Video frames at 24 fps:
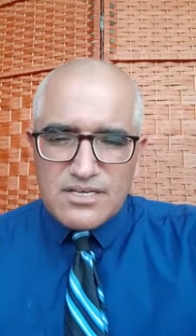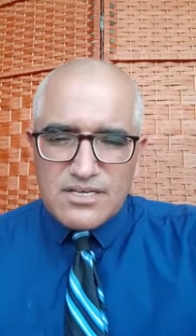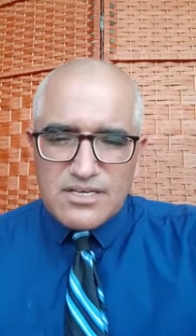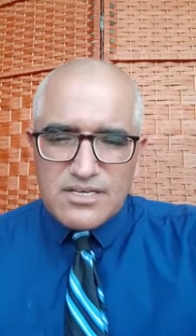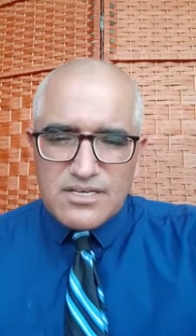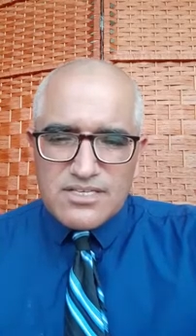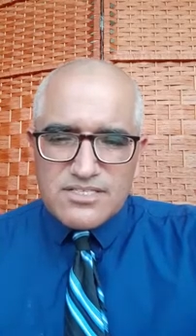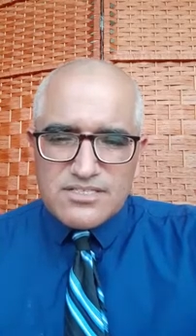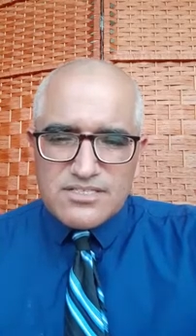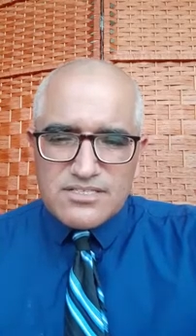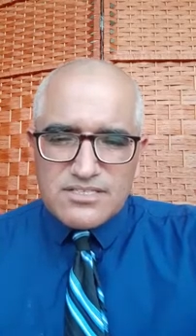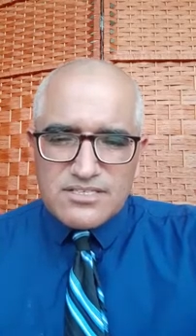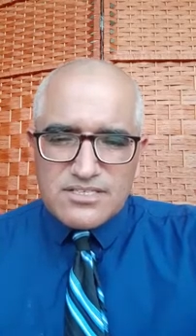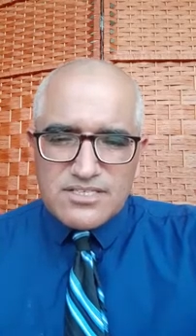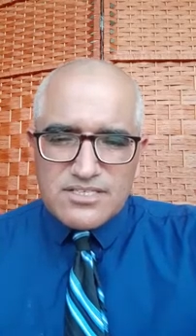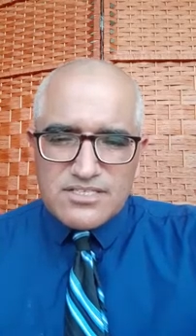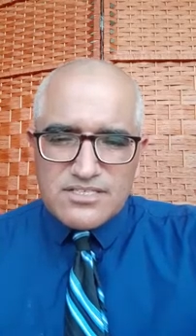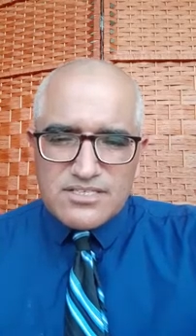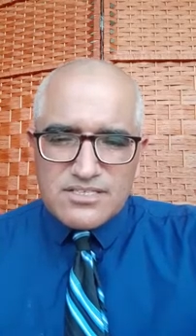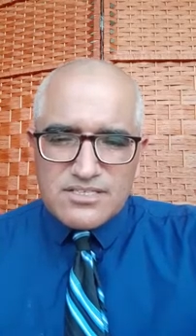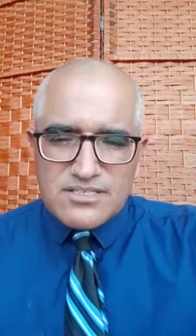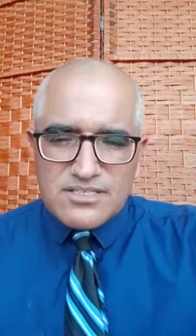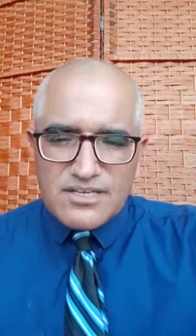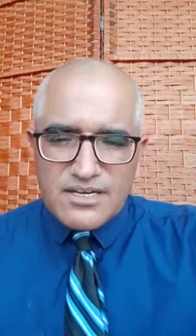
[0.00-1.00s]
is the
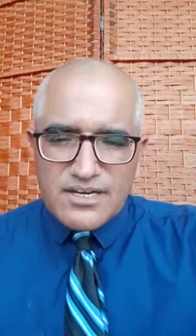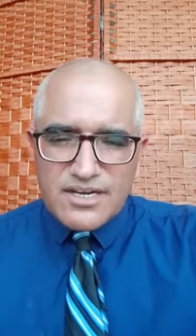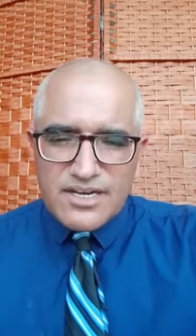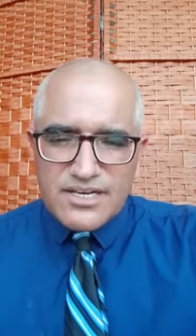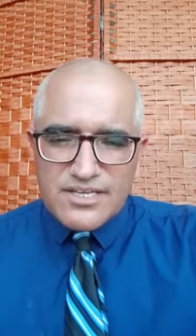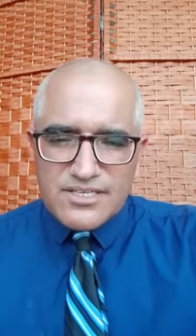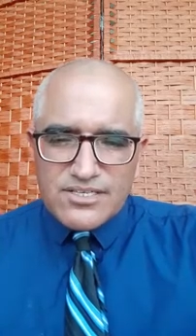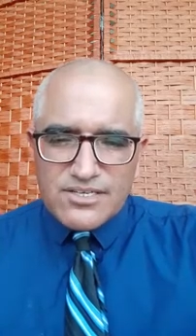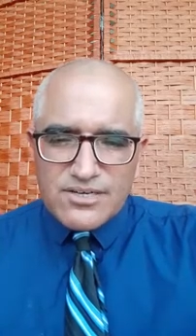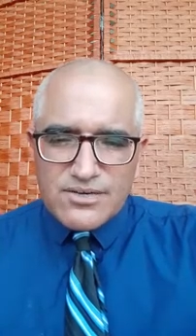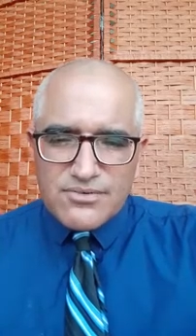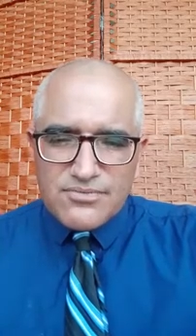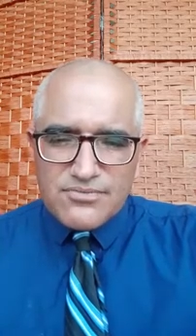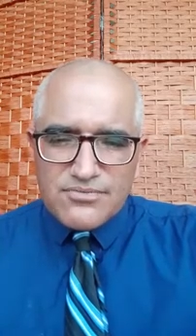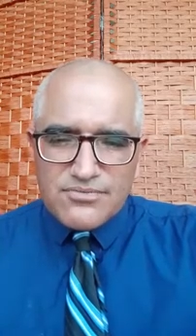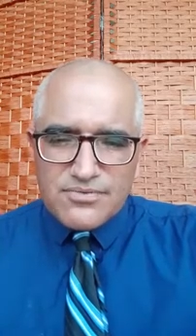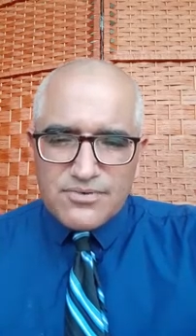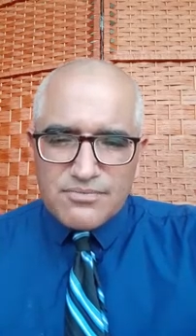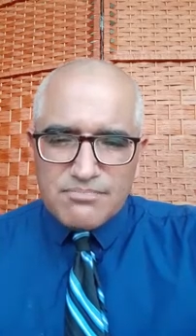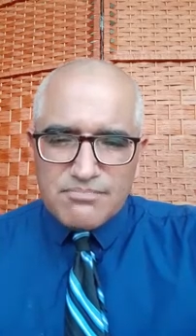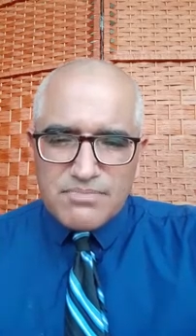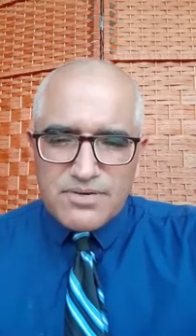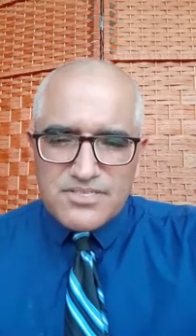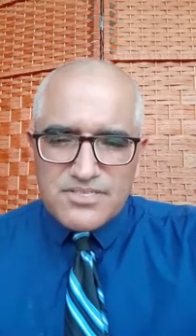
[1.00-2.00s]
reason the kind
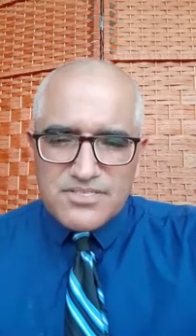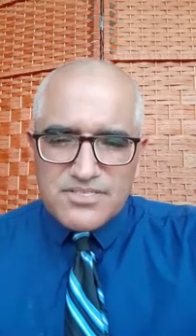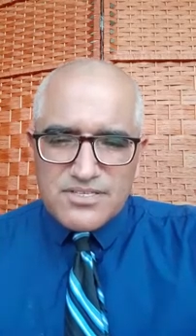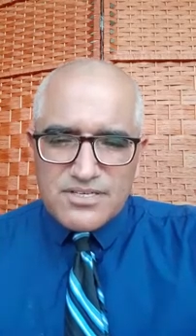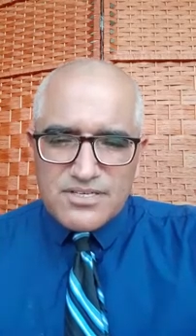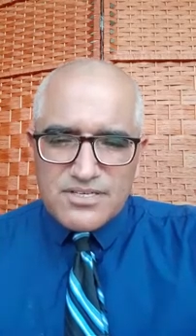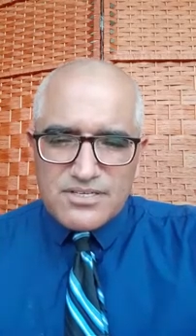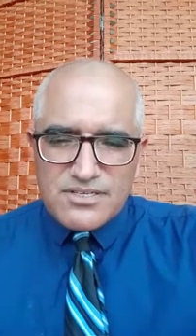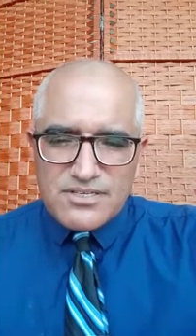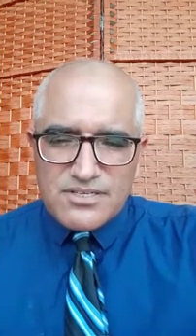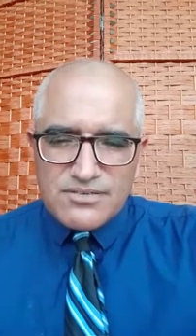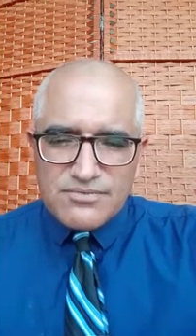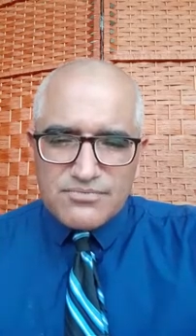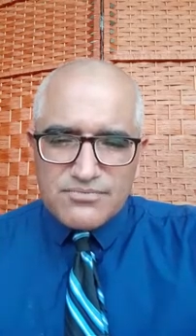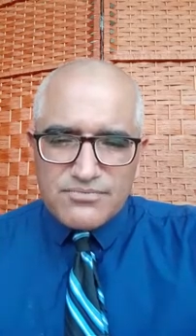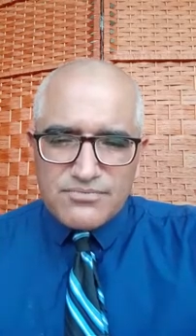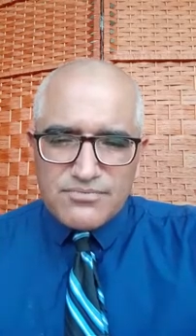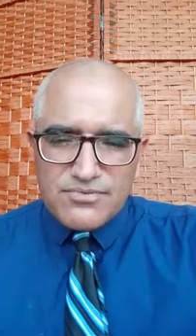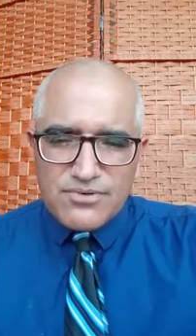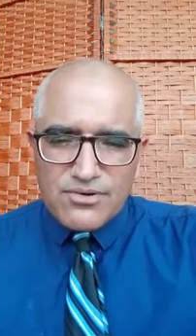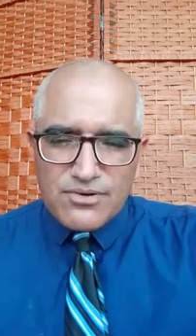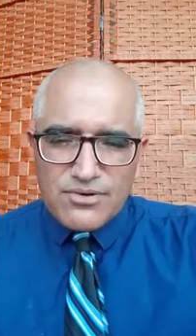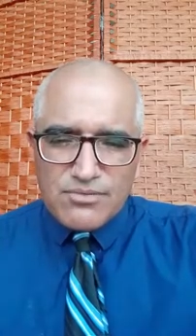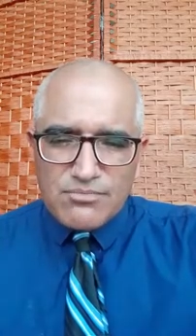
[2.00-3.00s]
of person
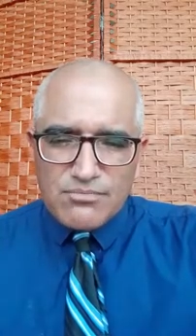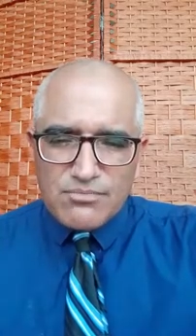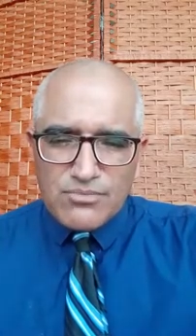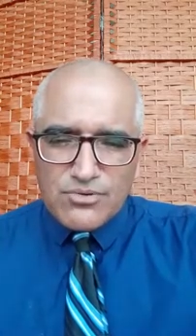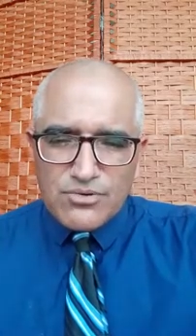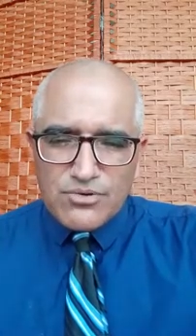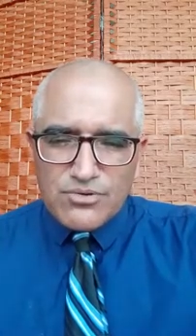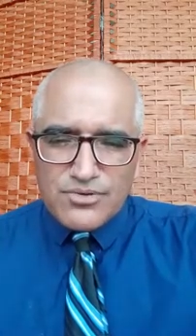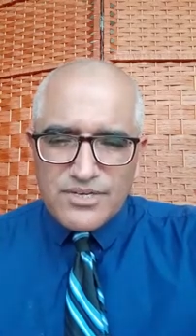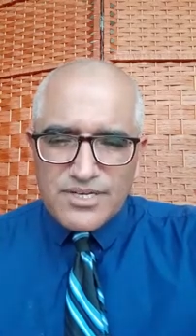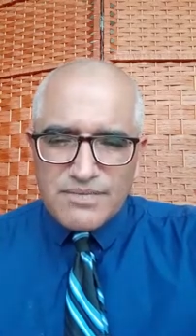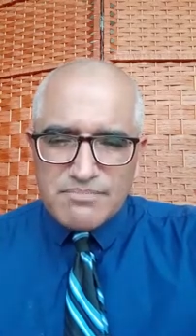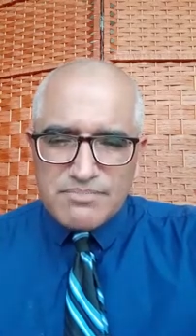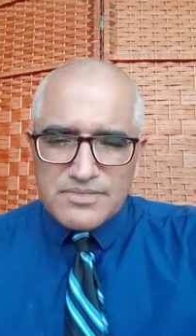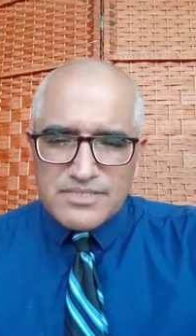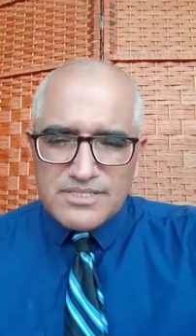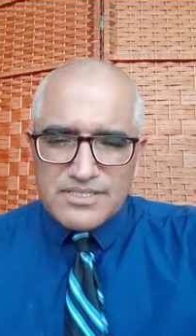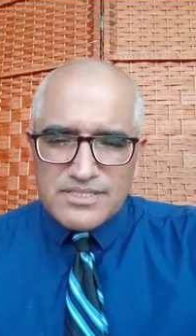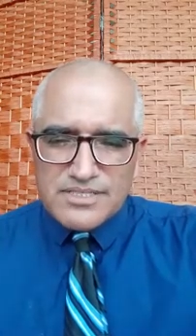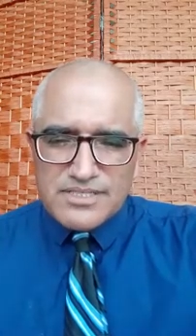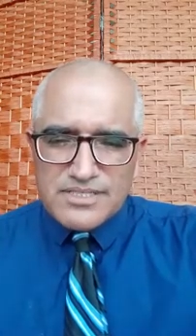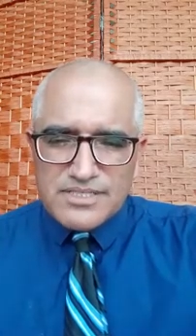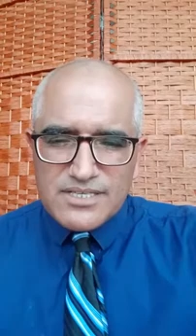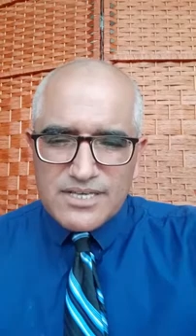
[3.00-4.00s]
fall more
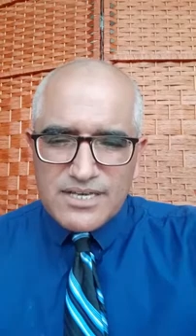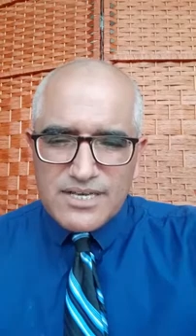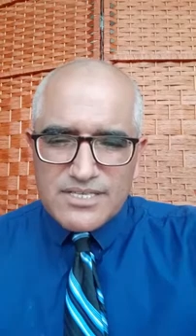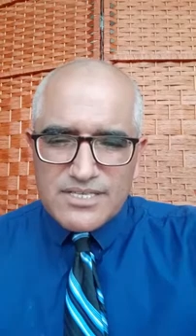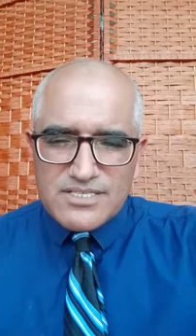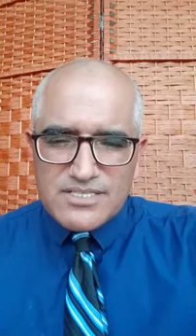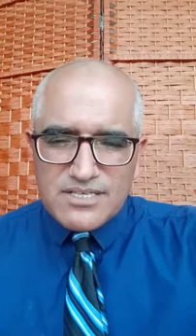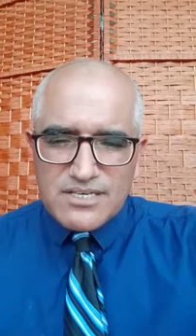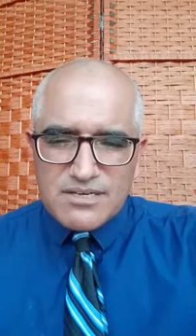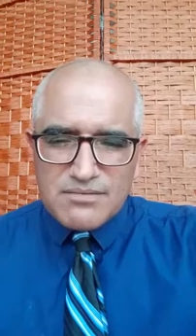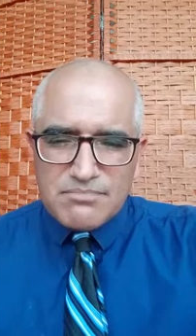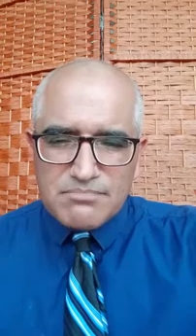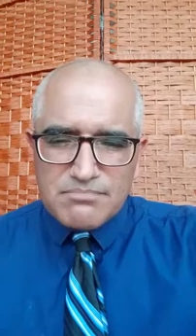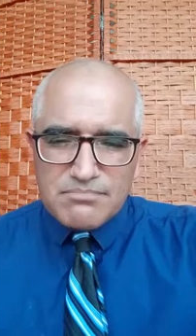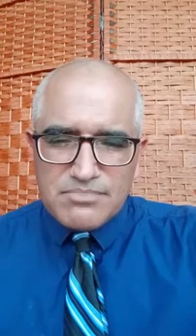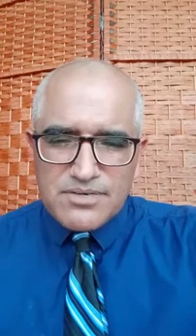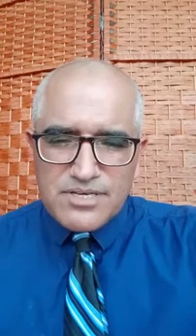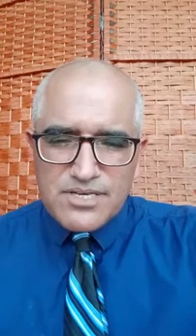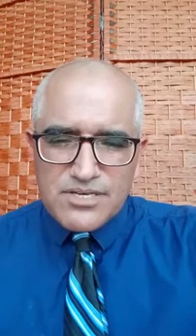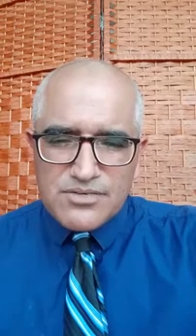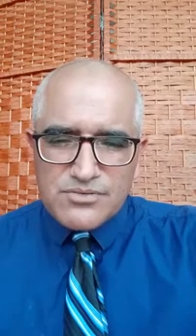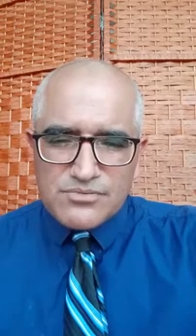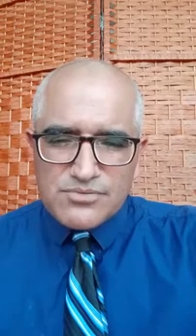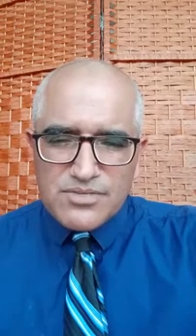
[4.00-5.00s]
rapidly as
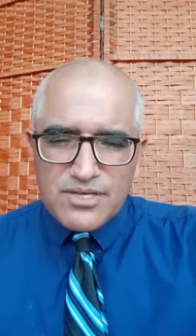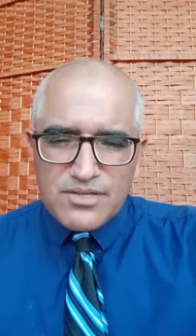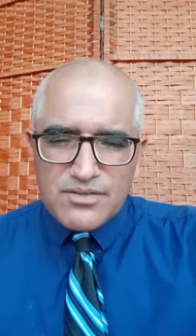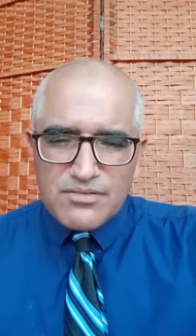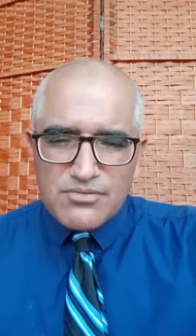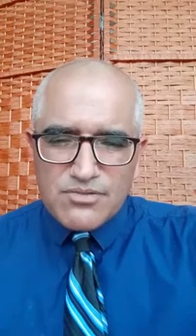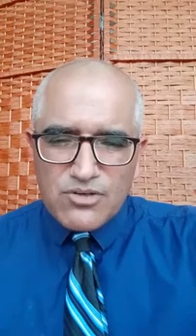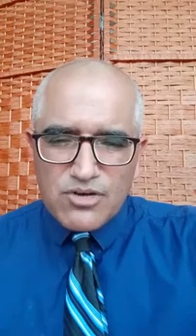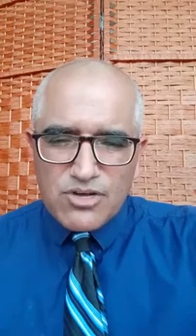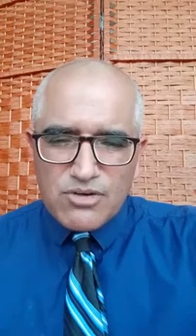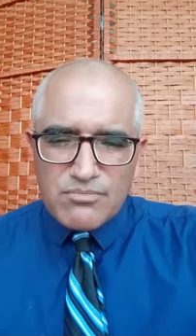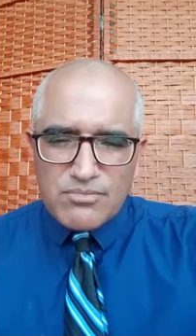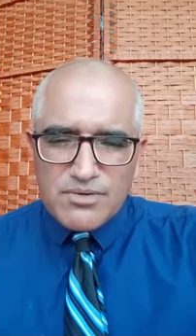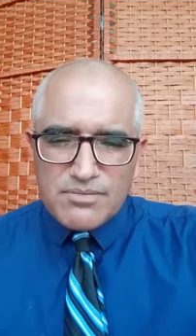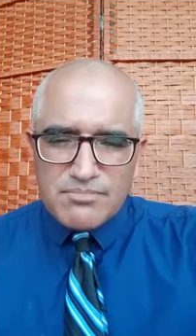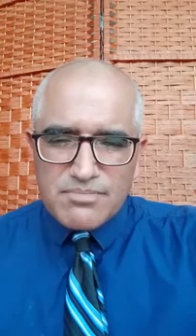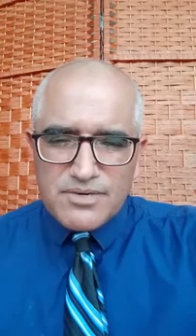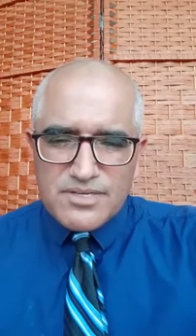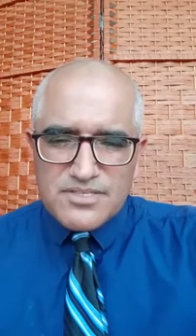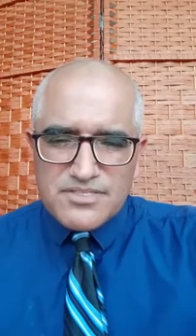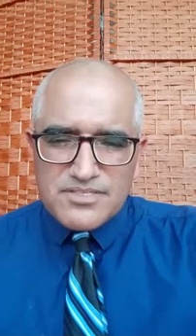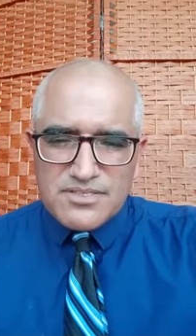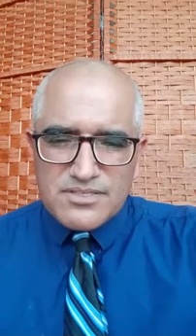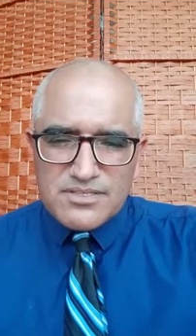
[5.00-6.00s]
compared to the normal
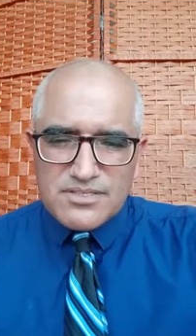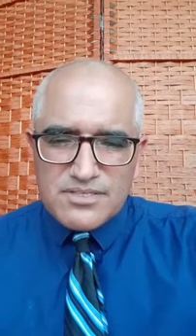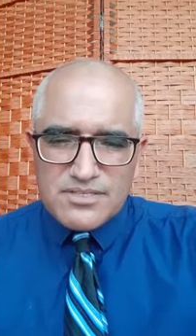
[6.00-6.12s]
person?